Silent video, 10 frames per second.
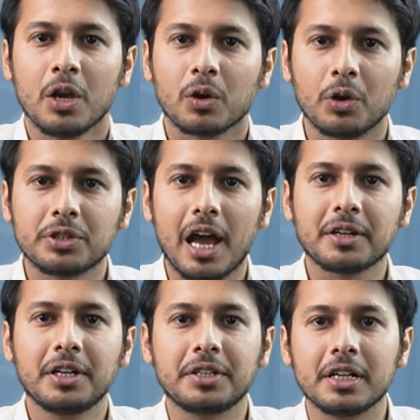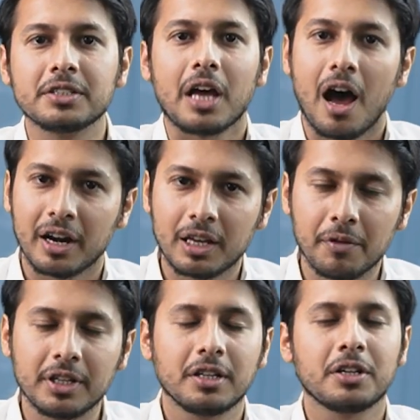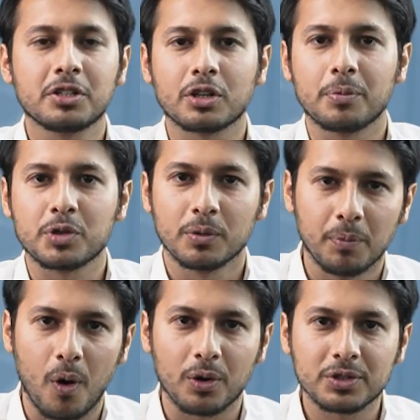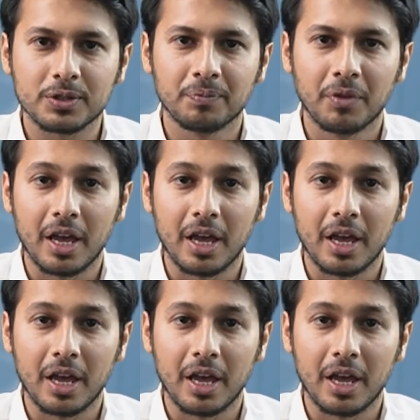Contact details are given in the description box.